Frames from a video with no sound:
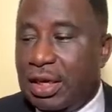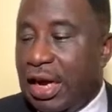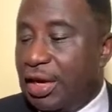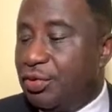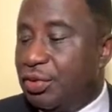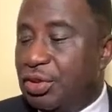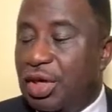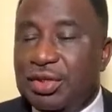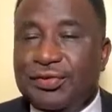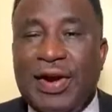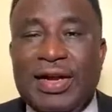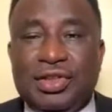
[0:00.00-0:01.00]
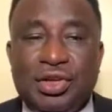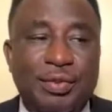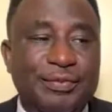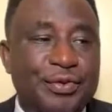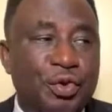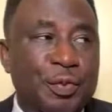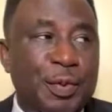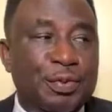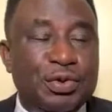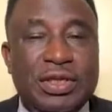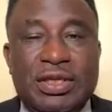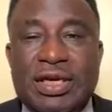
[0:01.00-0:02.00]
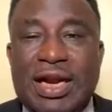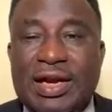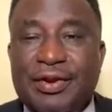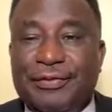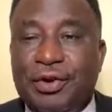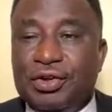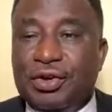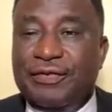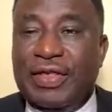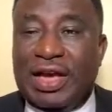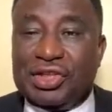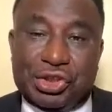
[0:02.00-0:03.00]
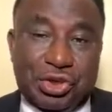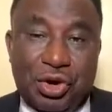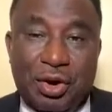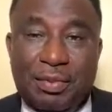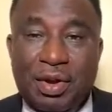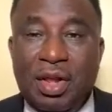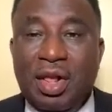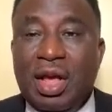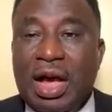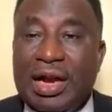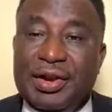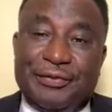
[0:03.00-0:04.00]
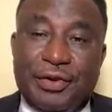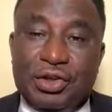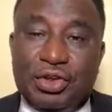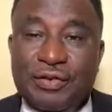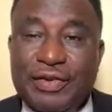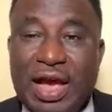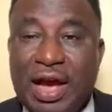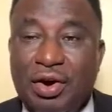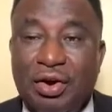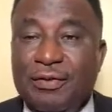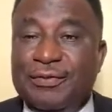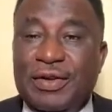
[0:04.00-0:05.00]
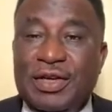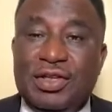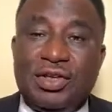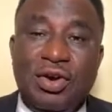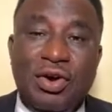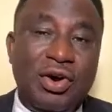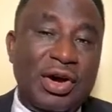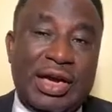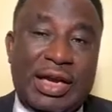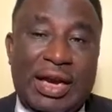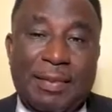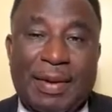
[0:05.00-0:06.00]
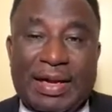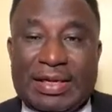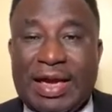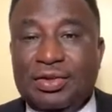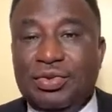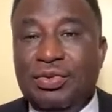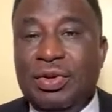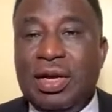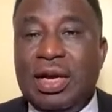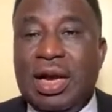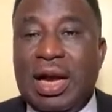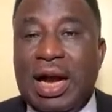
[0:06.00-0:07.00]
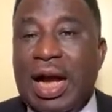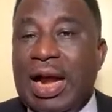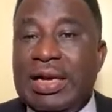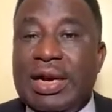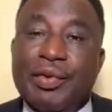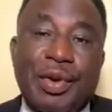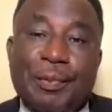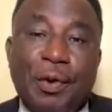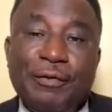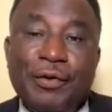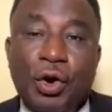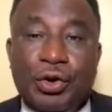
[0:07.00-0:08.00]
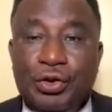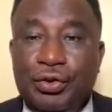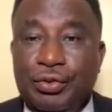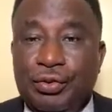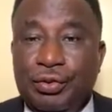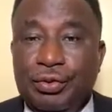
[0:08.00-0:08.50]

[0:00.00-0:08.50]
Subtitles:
And you will just find some few people sitting at the front of their shop, at the front of their office or in a matatu, and they will provoke you.